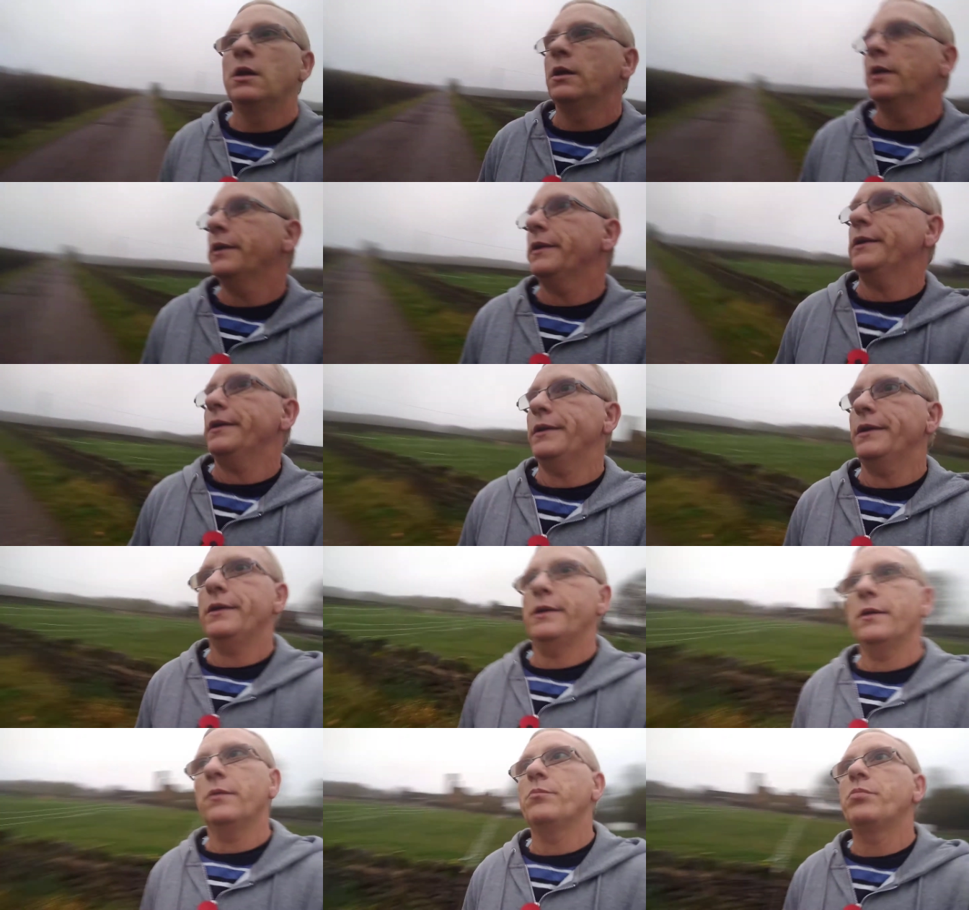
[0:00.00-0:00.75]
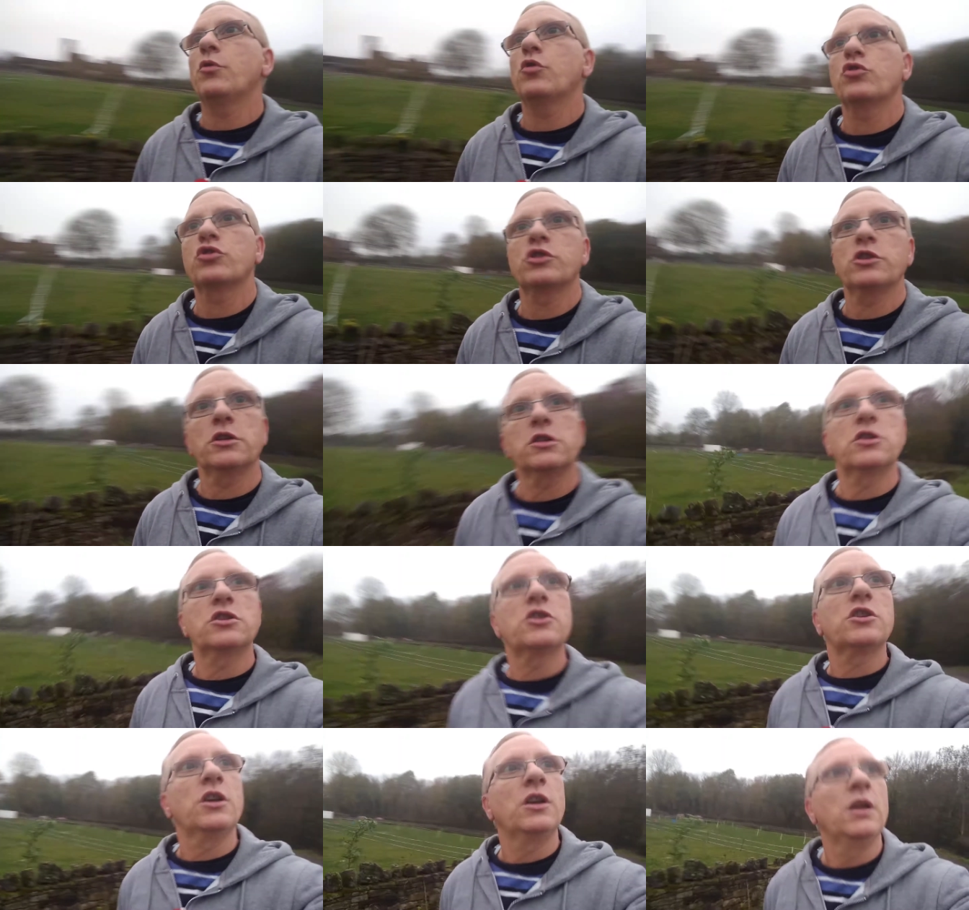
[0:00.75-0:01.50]
Uh,
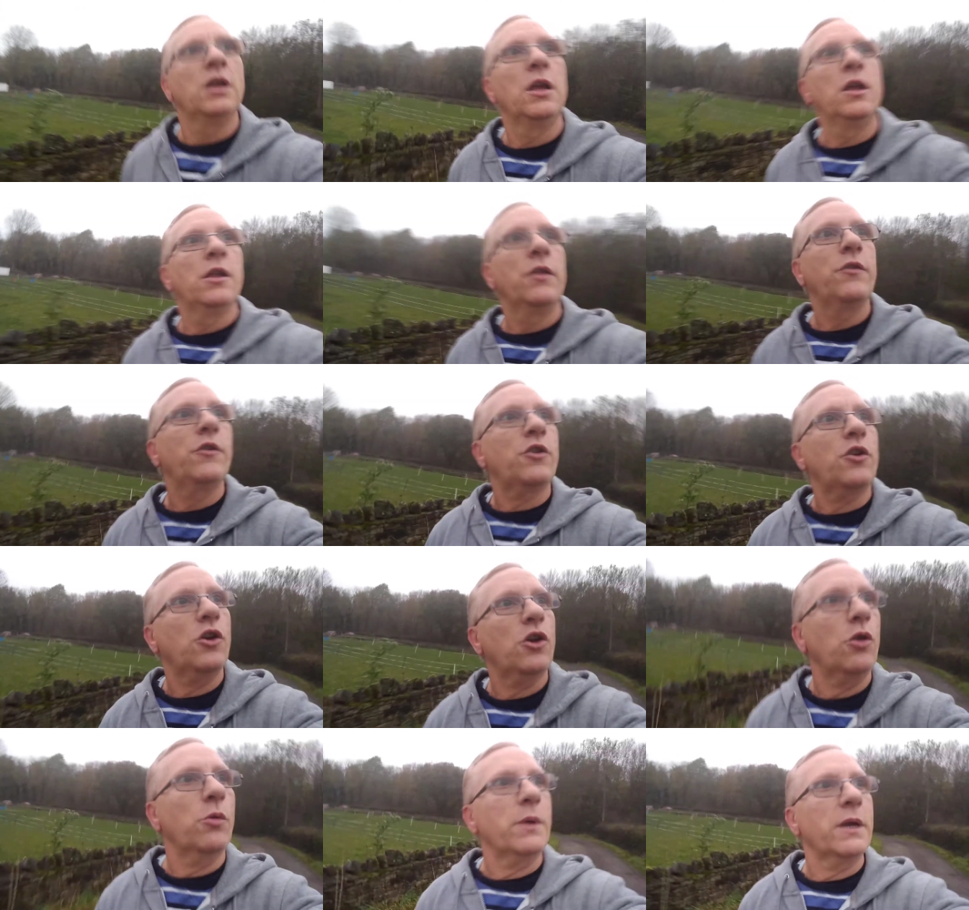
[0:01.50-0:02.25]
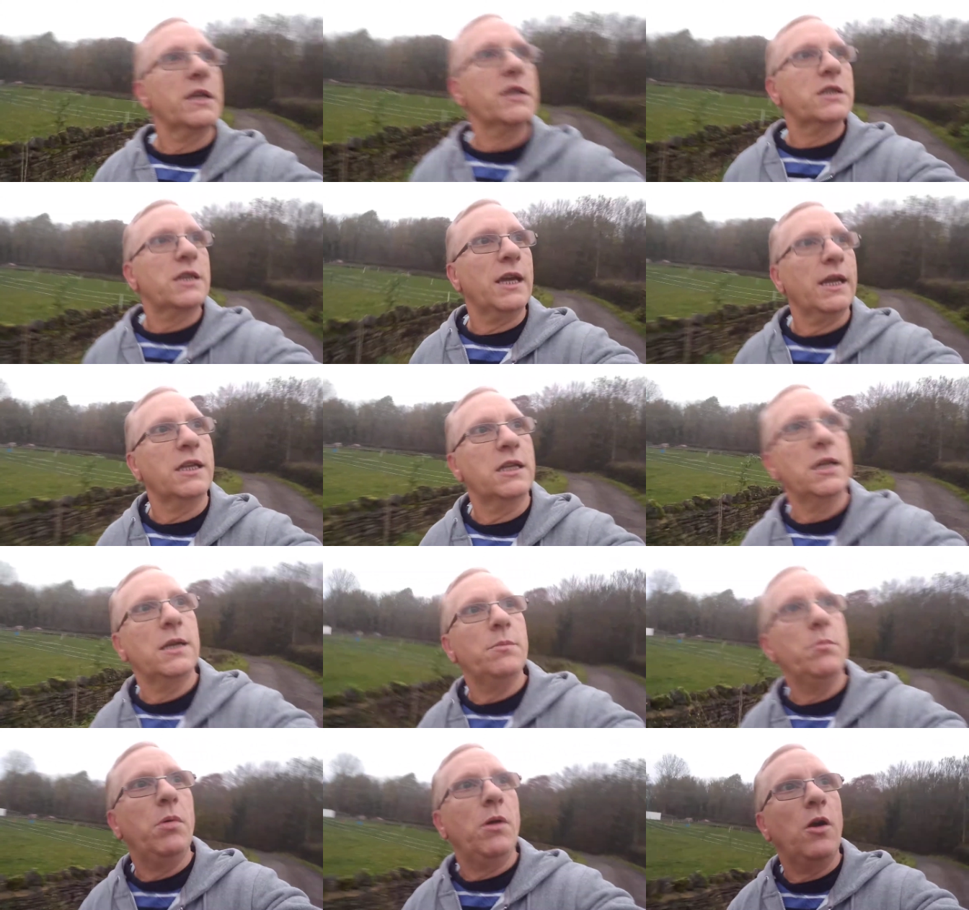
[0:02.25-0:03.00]
buzzards. They're always
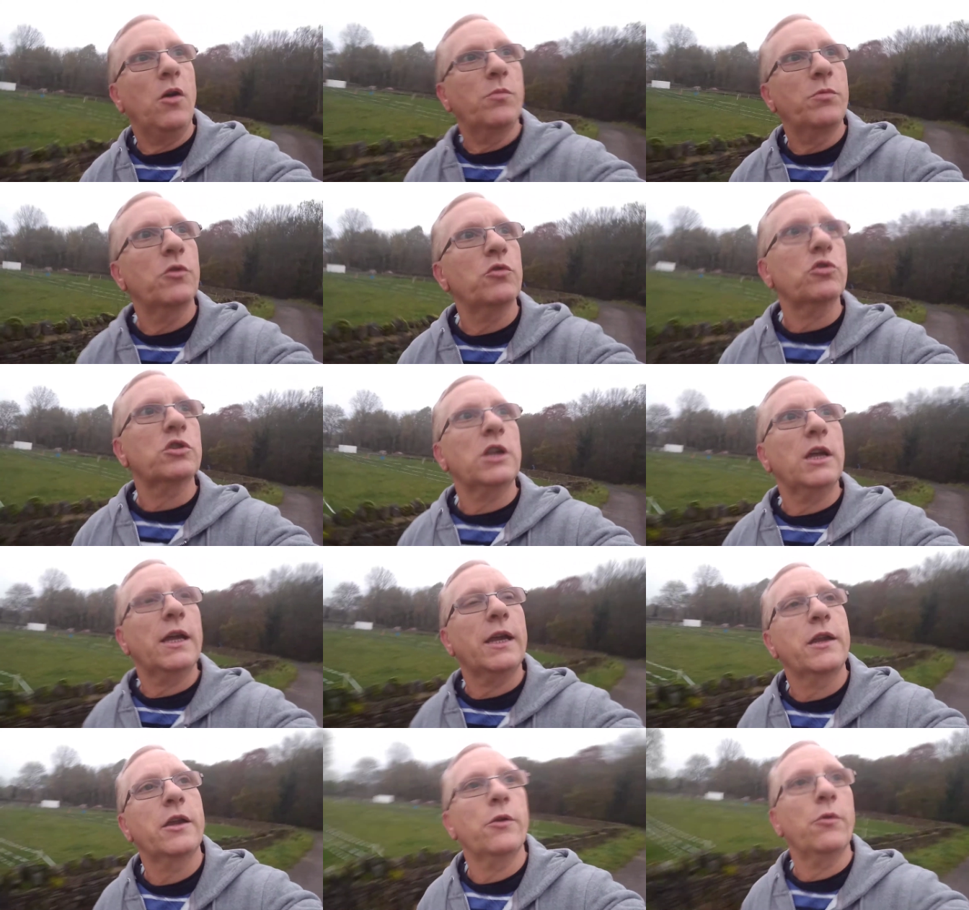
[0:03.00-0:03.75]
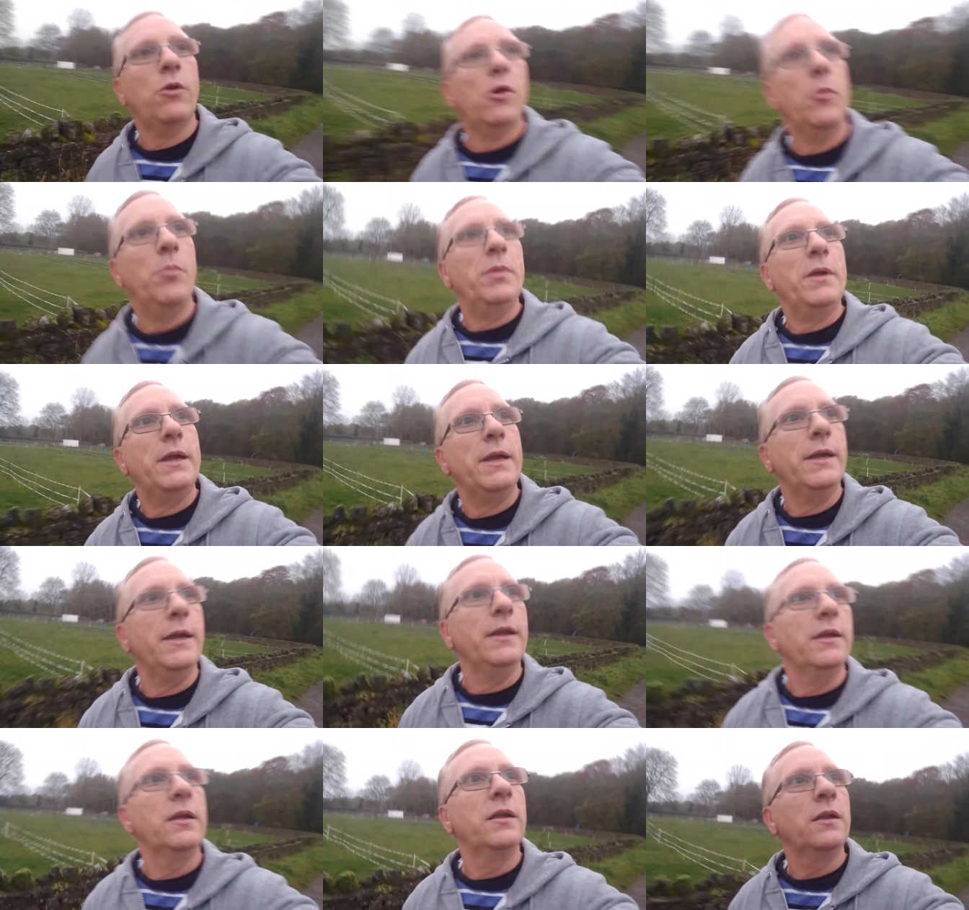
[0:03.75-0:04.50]
getting mobbed. Looks like a
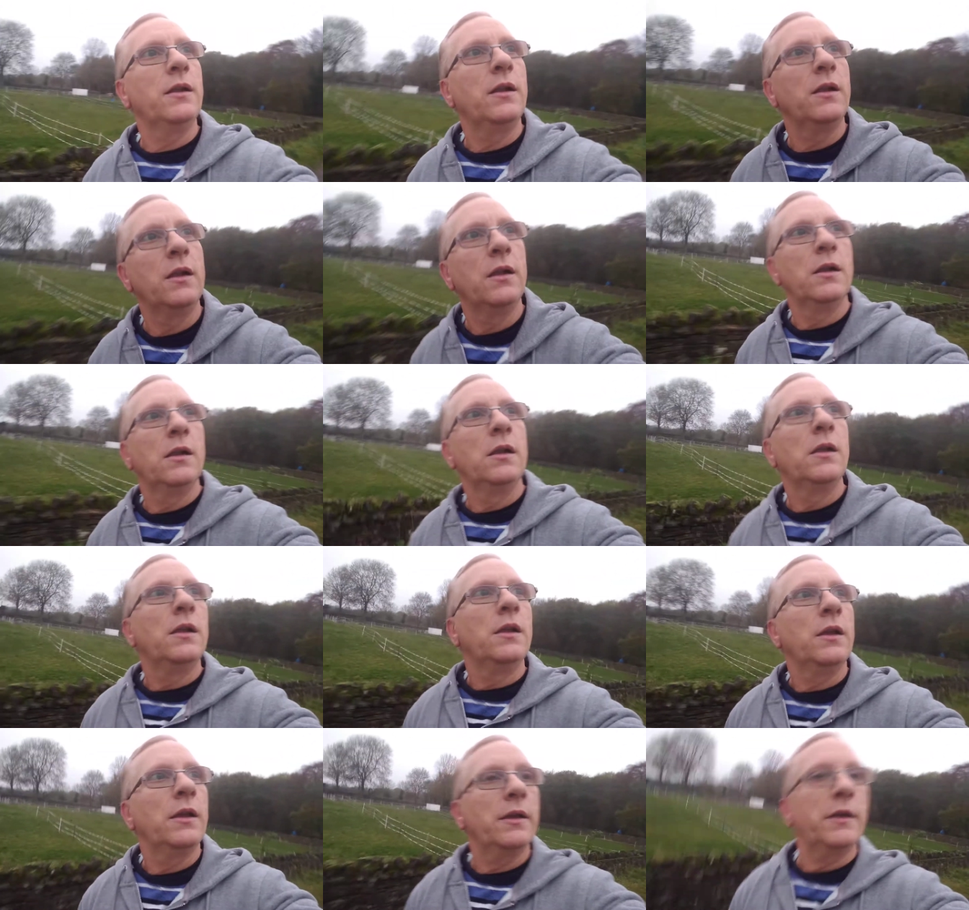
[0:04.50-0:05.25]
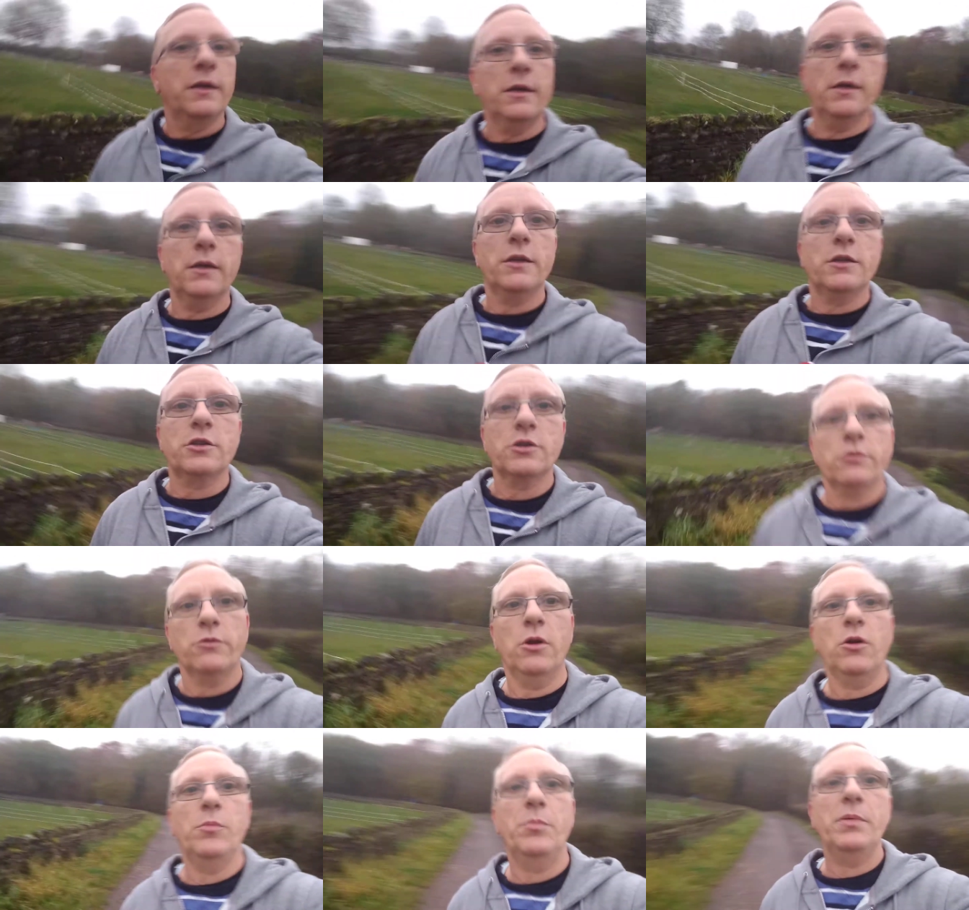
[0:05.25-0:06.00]
robin. Yeah, it's a
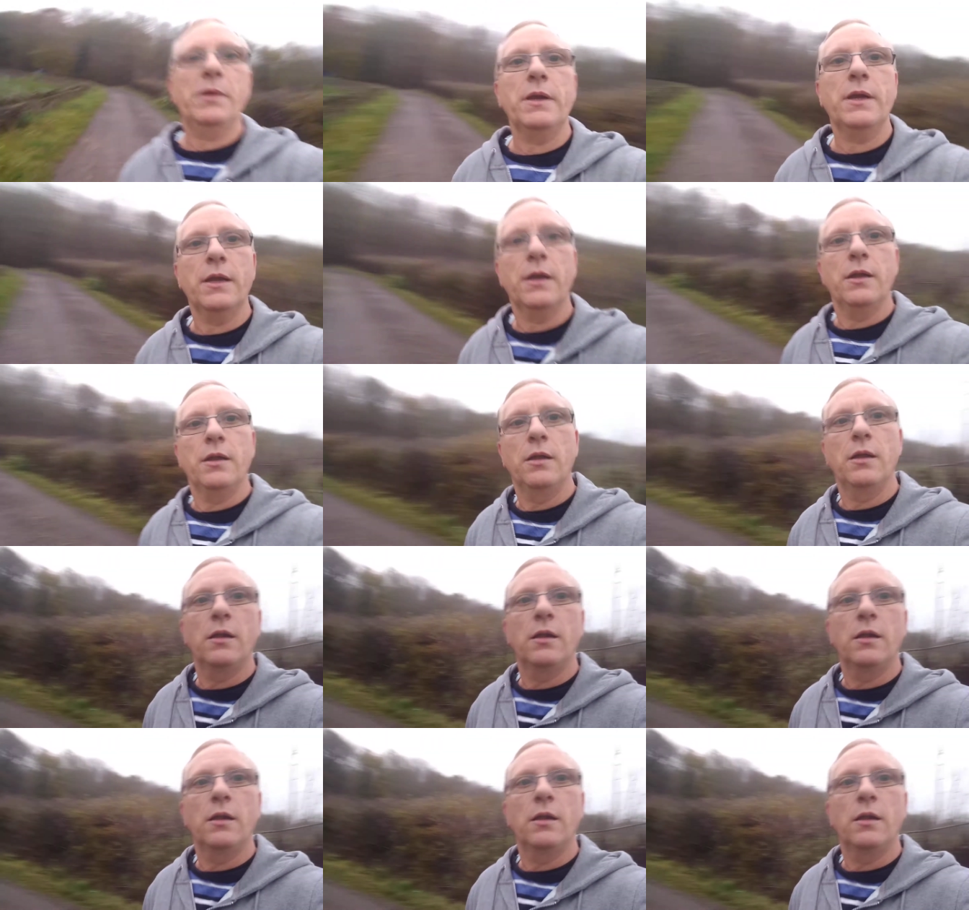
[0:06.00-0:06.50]
robin.